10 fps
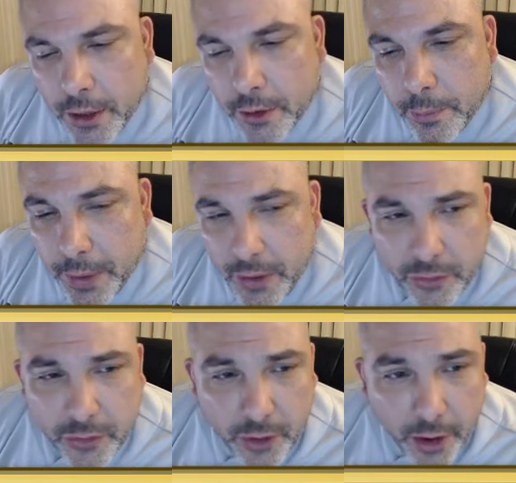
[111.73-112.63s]
The
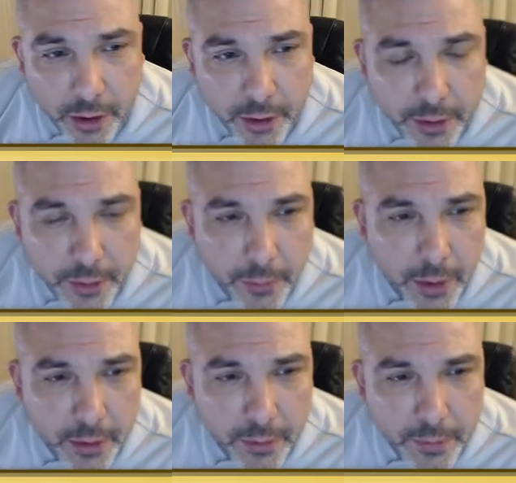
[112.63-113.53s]
basics are,
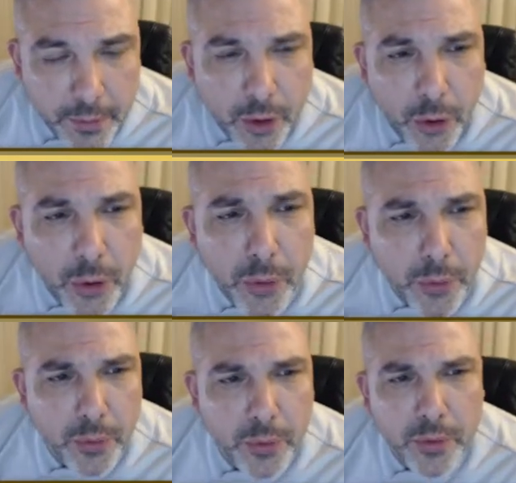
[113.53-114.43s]
well, who
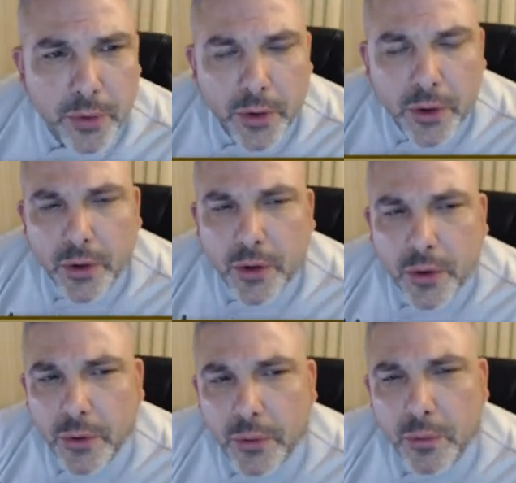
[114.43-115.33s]

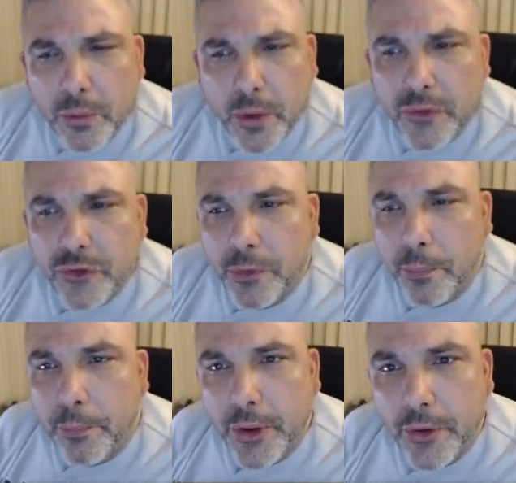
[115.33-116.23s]
wants to
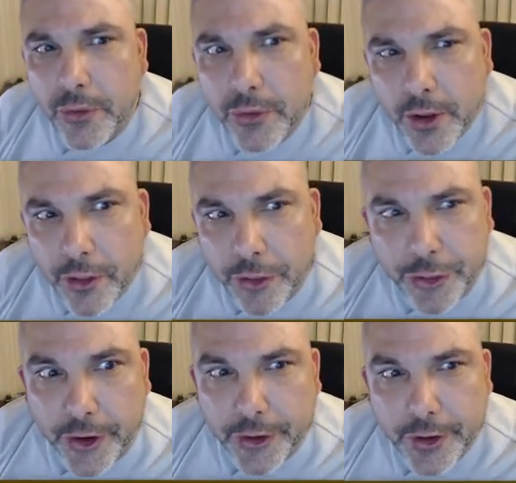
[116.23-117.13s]
build the
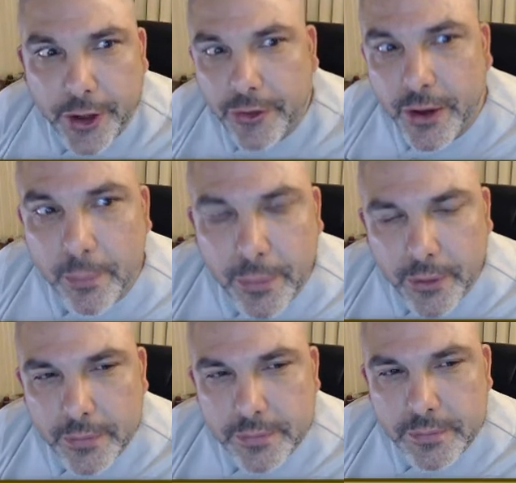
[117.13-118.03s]
third temple?
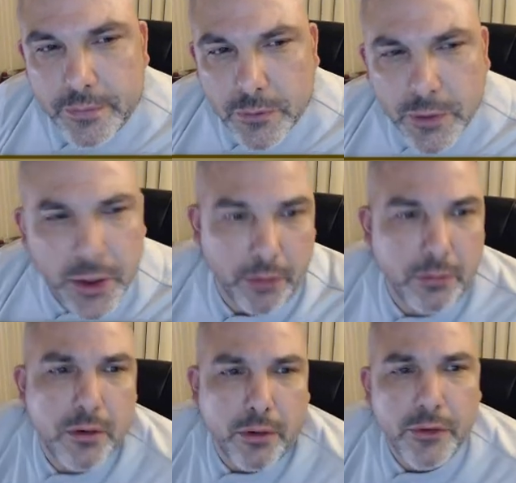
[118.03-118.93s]
We know, of
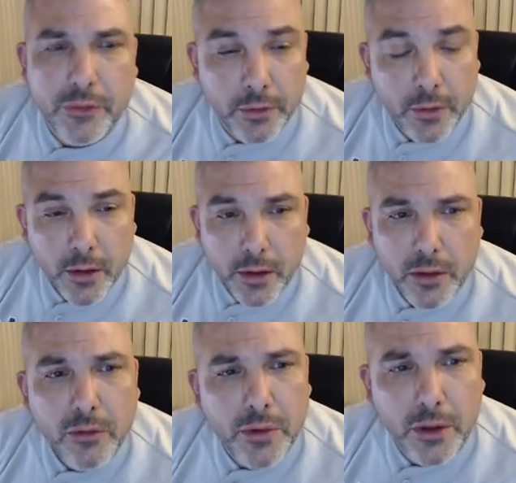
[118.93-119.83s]
course,
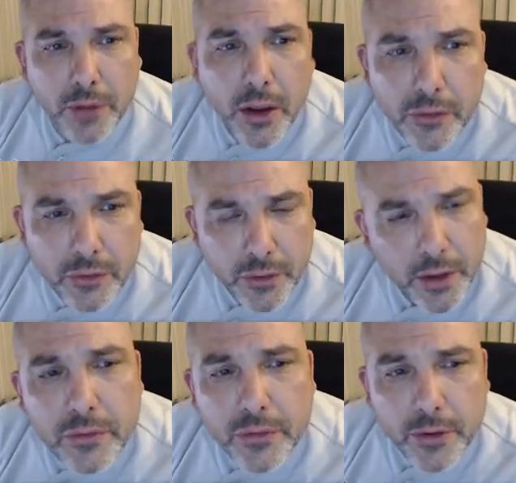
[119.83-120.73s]
Israel does.
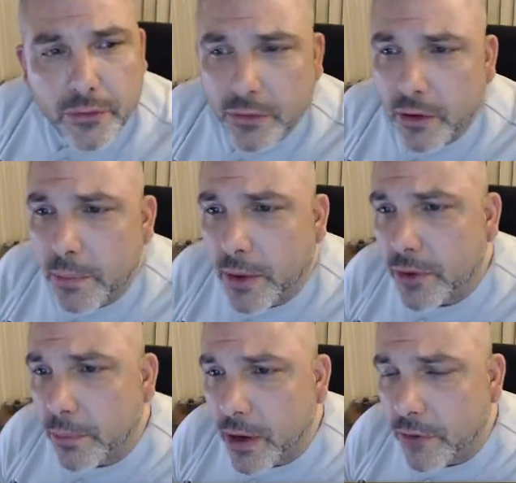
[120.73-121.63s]
Yes, that's all about their
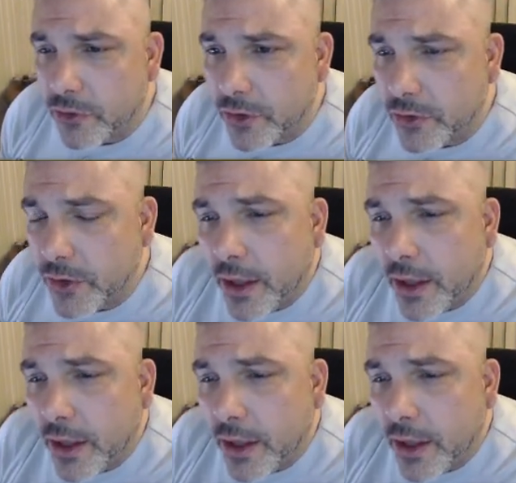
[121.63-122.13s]
prophecies.